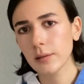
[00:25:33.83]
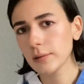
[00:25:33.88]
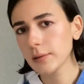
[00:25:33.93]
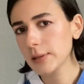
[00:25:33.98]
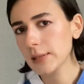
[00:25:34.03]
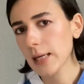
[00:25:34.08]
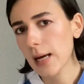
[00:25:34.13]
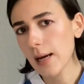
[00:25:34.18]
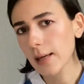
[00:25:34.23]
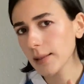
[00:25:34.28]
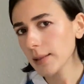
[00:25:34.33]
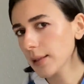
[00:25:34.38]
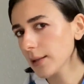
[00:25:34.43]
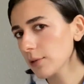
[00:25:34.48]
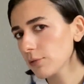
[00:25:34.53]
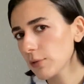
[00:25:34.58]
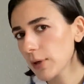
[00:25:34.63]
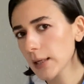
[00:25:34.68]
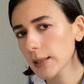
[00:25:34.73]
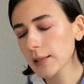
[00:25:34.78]

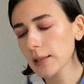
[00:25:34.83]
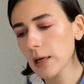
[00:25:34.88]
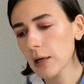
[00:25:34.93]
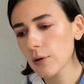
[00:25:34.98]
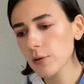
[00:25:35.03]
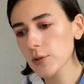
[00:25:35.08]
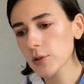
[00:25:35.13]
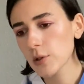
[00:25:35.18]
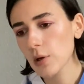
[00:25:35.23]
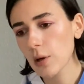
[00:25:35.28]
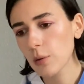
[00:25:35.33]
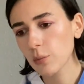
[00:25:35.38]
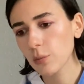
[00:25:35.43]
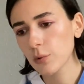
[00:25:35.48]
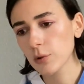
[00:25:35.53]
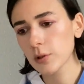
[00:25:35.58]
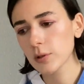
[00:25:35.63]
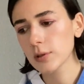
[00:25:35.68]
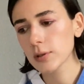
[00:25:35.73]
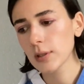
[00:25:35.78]
dying right now, so I
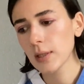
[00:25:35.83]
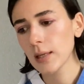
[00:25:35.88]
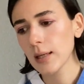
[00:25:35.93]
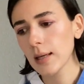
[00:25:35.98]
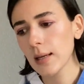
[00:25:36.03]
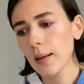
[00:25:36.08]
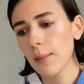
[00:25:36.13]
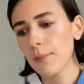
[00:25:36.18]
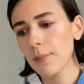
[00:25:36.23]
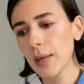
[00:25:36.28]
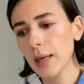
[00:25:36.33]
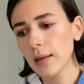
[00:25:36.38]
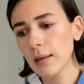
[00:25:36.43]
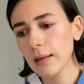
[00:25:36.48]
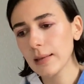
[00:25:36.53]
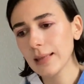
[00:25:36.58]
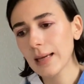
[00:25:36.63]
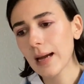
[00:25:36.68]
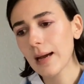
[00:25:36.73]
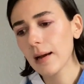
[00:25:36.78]
wouldn't
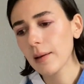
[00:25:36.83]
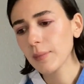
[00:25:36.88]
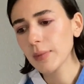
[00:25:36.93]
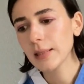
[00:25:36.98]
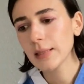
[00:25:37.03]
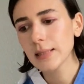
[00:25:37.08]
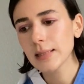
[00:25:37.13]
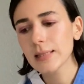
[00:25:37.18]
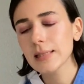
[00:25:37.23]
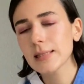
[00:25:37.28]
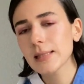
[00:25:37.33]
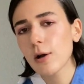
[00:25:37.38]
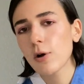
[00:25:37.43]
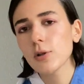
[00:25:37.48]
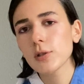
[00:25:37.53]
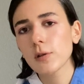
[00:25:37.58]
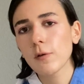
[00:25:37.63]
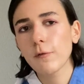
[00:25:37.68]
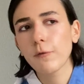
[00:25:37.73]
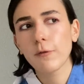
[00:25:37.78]
I mean, it is
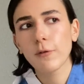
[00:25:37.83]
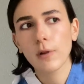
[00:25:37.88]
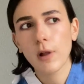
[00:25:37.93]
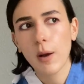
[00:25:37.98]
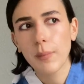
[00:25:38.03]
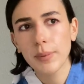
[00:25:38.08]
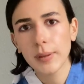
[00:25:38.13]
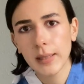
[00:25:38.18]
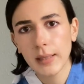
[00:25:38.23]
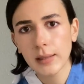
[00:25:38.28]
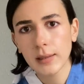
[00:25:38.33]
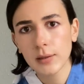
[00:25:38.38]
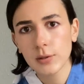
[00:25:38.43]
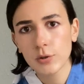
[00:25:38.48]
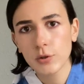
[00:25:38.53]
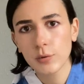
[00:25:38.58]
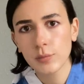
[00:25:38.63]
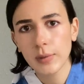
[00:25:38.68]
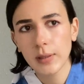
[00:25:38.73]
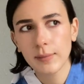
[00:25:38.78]
also flopping
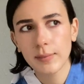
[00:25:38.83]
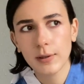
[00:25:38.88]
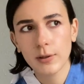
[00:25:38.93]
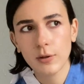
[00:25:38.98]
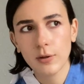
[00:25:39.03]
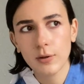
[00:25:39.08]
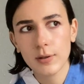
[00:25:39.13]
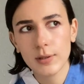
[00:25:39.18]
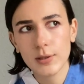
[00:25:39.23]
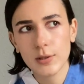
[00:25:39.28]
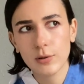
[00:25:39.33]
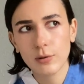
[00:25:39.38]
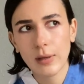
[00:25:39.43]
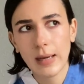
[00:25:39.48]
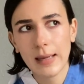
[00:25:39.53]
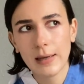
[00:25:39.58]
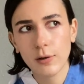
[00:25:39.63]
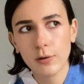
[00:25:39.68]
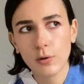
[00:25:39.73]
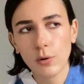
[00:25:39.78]
to me because you
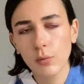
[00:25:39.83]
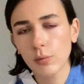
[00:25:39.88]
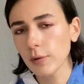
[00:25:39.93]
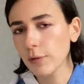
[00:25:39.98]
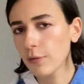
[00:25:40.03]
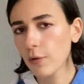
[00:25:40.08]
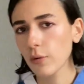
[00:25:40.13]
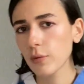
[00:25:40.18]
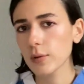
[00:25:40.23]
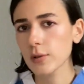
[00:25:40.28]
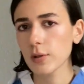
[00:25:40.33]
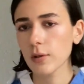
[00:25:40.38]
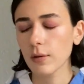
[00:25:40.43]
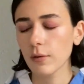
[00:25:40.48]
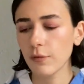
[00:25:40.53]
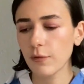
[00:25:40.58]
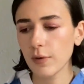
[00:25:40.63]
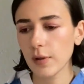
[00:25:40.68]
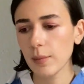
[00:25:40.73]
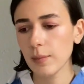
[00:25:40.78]
cannot only focus on the
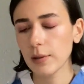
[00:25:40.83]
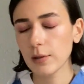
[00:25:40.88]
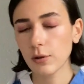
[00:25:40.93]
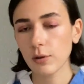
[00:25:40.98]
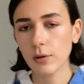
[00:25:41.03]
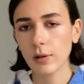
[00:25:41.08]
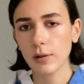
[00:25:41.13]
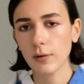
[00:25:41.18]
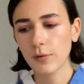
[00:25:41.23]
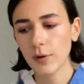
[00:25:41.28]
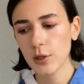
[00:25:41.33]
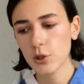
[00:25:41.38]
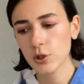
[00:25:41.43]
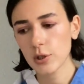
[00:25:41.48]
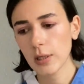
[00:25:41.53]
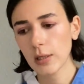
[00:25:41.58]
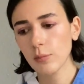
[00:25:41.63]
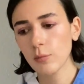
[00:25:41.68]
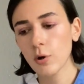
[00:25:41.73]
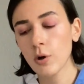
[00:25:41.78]
film and not on the
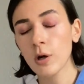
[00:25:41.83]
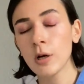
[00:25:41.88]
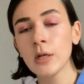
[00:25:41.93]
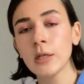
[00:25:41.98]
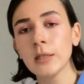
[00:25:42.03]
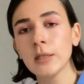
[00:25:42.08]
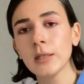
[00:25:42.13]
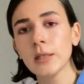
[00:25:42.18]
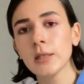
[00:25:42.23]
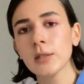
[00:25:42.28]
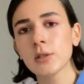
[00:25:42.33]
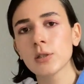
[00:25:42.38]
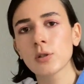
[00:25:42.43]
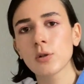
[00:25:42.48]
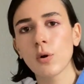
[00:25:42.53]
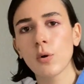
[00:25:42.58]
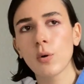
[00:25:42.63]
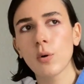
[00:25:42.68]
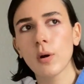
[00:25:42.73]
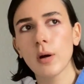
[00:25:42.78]
fashion anymore.
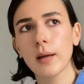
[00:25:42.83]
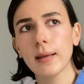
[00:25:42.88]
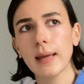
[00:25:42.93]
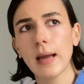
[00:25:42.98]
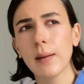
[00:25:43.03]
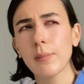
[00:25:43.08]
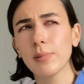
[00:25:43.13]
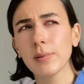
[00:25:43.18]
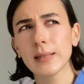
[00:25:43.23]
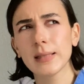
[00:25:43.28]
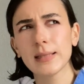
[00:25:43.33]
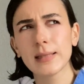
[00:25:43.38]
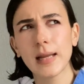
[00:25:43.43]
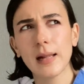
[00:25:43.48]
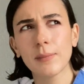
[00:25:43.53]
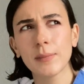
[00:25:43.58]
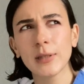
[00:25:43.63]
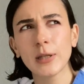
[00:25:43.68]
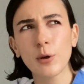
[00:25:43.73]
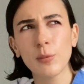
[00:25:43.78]
So yeah, please
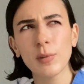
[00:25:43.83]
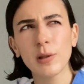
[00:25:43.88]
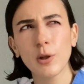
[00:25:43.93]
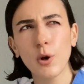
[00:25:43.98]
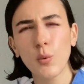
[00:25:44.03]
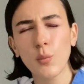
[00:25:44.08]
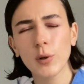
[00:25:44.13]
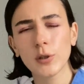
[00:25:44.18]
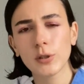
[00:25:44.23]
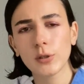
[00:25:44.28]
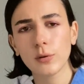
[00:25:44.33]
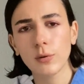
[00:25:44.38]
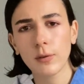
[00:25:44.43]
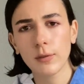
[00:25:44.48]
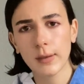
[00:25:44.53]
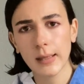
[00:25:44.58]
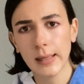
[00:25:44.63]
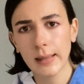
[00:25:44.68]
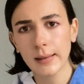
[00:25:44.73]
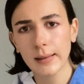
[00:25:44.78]
tell me down below what you
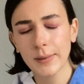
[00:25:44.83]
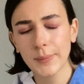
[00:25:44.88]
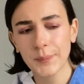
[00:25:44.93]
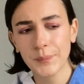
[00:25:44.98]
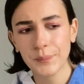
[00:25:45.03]
think.